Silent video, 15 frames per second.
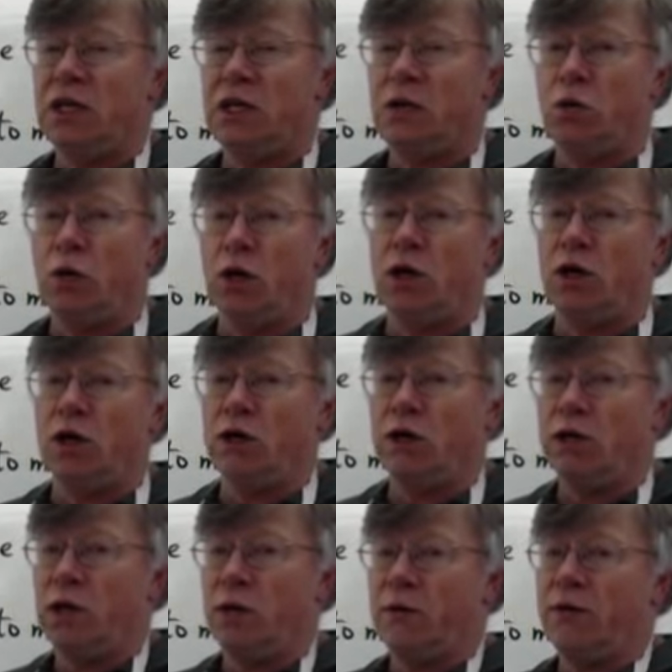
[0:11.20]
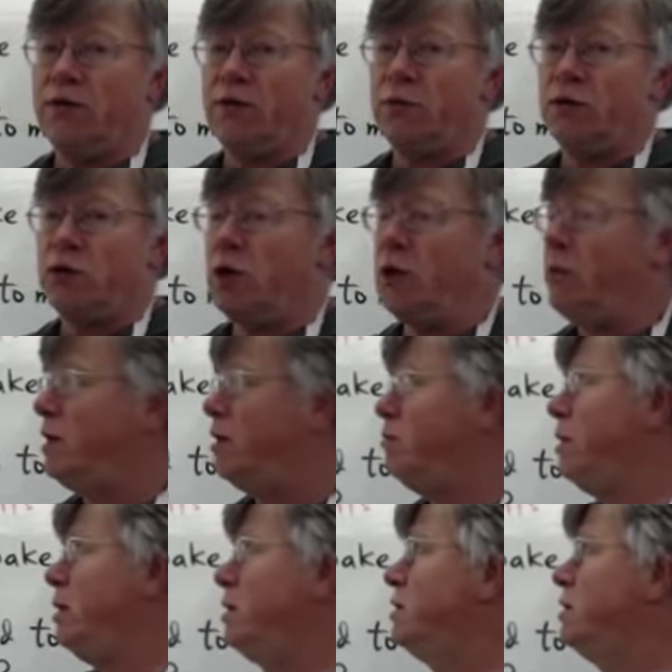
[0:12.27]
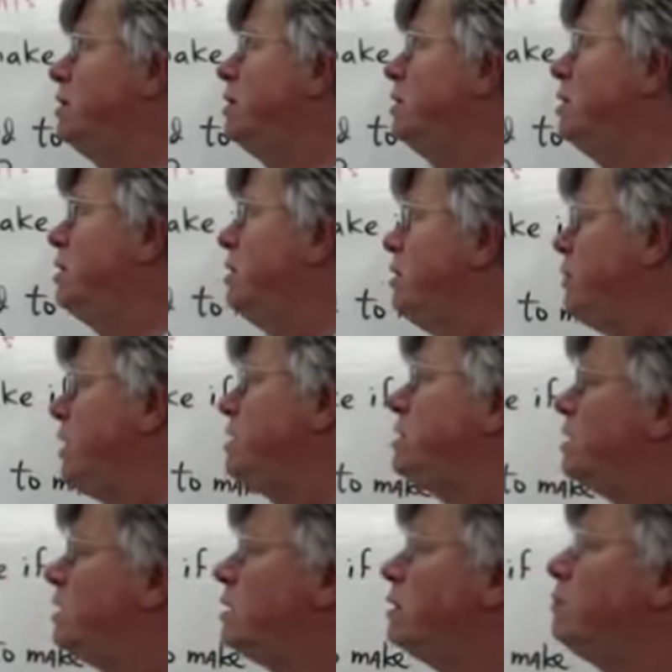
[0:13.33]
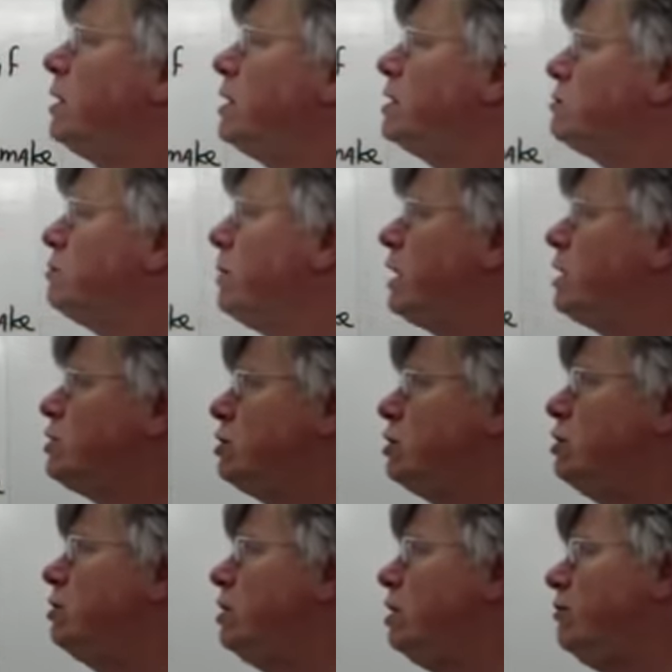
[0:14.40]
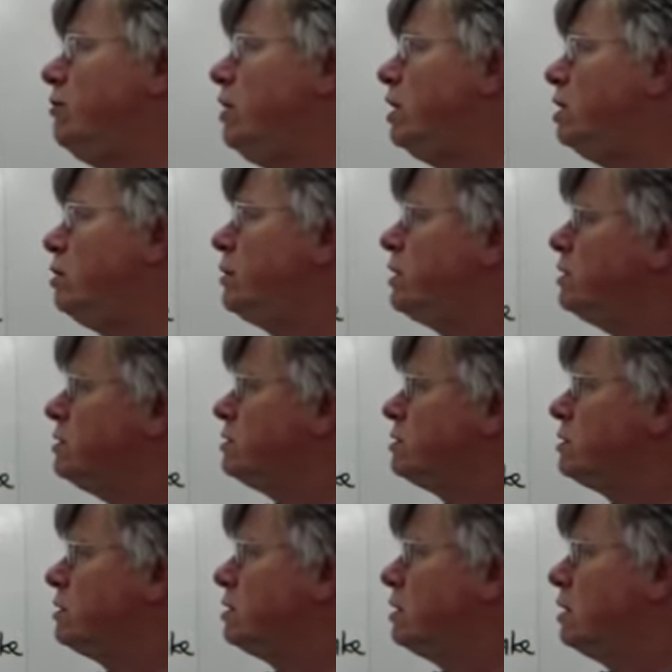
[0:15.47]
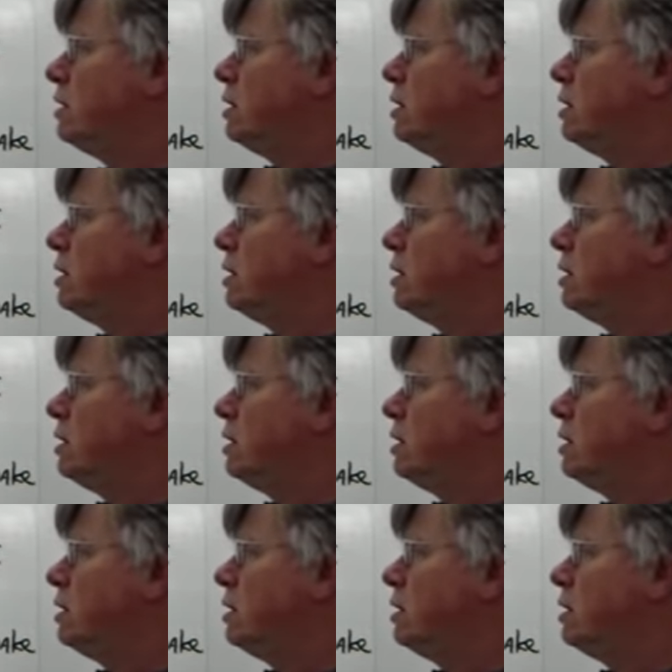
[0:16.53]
ugly word coming from German, but basically it means measure of elements.